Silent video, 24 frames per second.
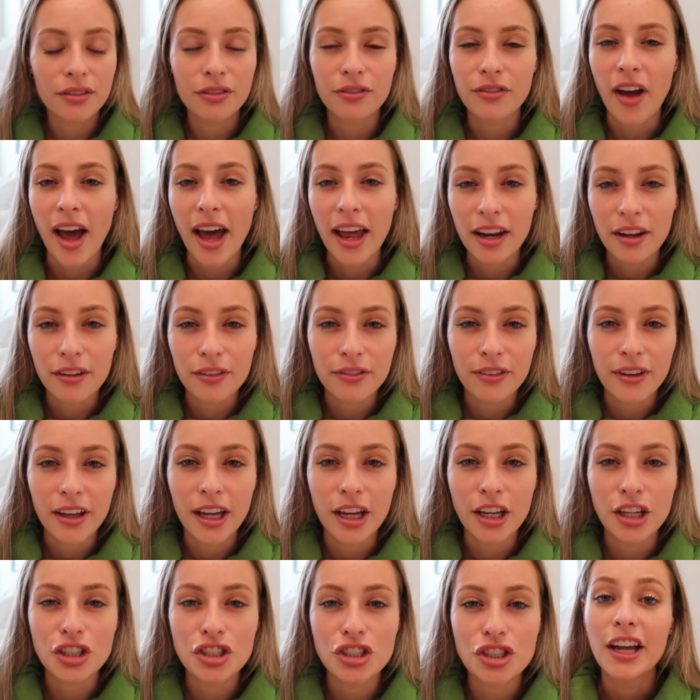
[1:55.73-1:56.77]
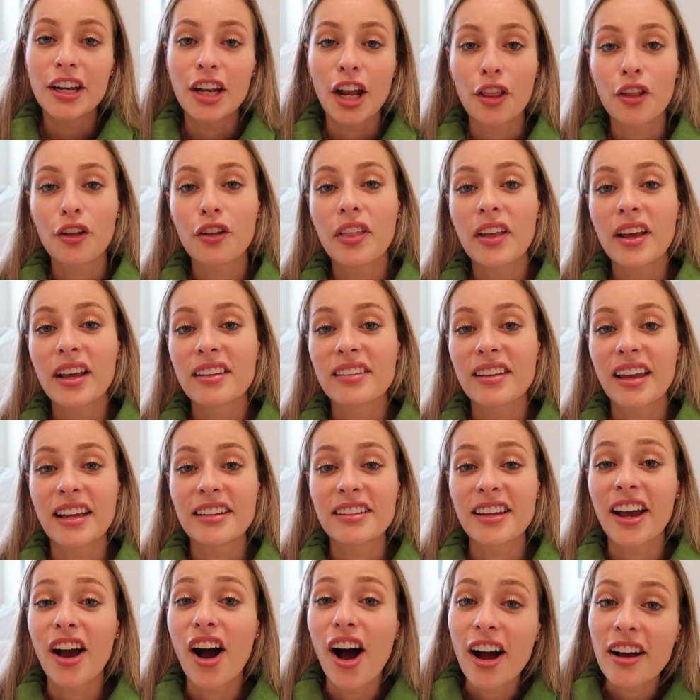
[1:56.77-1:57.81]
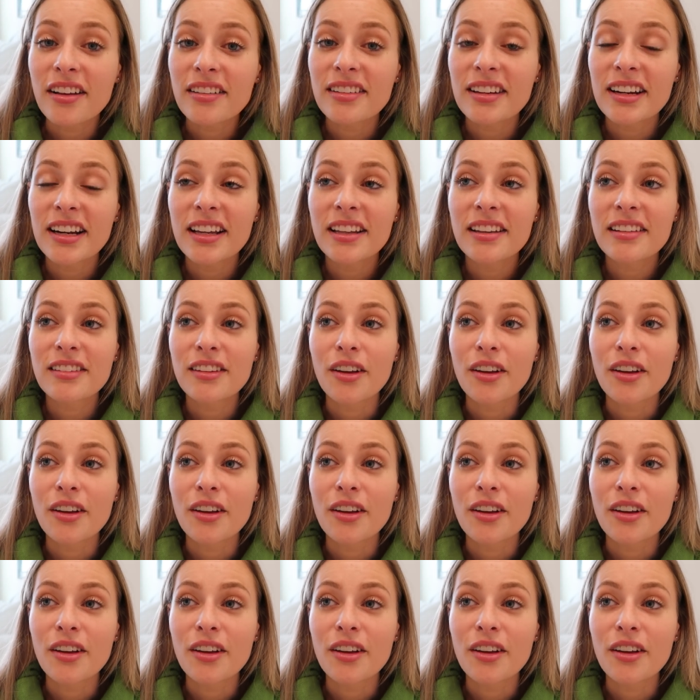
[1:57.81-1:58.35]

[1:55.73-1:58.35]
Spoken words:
fatty fish. Another thing is antioxidants.